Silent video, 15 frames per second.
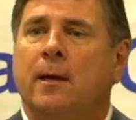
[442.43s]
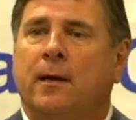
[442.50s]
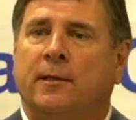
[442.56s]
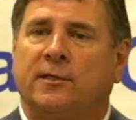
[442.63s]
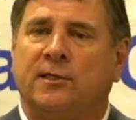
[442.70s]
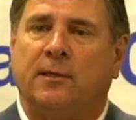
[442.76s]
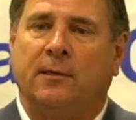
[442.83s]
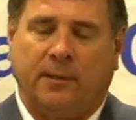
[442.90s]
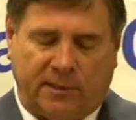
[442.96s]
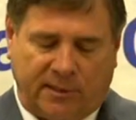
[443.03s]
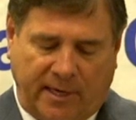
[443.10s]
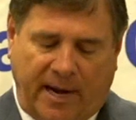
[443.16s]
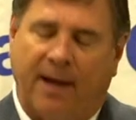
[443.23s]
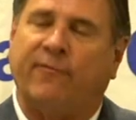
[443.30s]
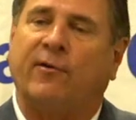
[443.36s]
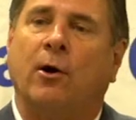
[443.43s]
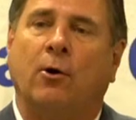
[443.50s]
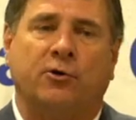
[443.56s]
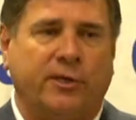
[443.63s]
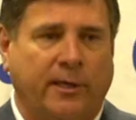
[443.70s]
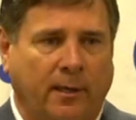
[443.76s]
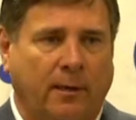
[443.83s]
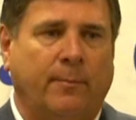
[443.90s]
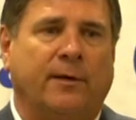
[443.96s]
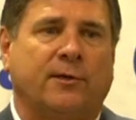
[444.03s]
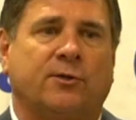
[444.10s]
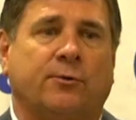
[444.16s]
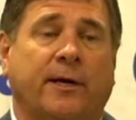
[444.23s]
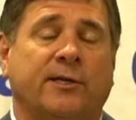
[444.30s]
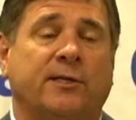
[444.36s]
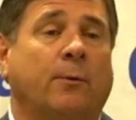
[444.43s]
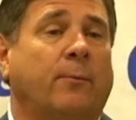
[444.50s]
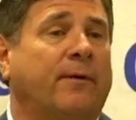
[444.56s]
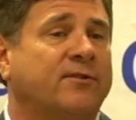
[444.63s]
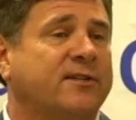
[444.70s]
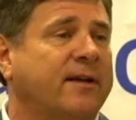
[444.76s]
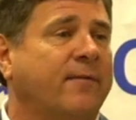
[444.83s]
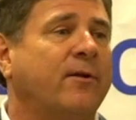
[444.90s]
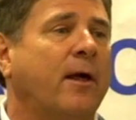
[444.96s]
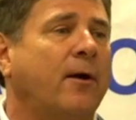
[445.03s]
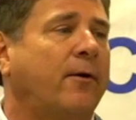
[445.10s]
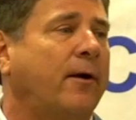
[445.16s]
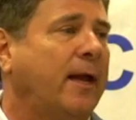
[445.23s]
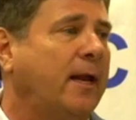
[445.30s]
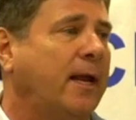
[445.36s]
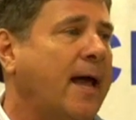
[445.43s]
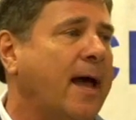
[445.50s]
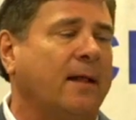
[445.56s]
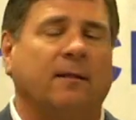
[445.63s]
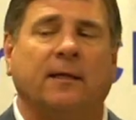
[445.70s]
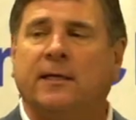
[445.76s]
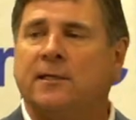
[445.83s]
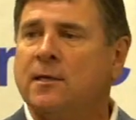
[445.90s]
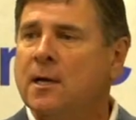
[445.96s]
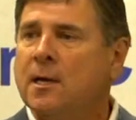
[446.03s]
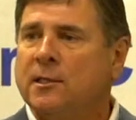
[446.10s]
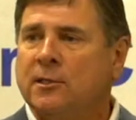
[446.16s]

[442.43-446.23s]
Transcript: in staff, coaching, and administration. We have 780 athletes.